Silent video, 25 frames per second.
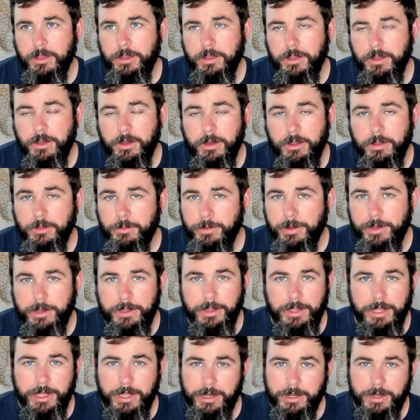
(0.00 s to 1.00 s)
all the way to
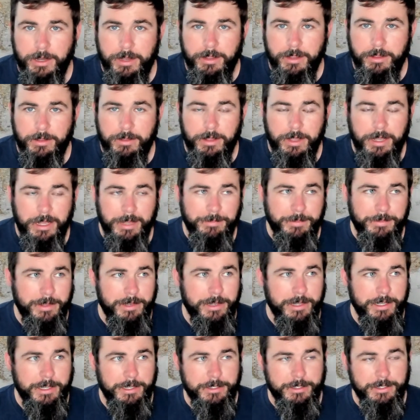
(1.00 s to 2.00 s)
the ending. I mean,
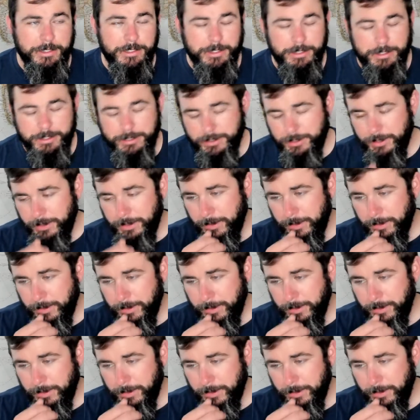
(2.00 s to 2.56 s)
his just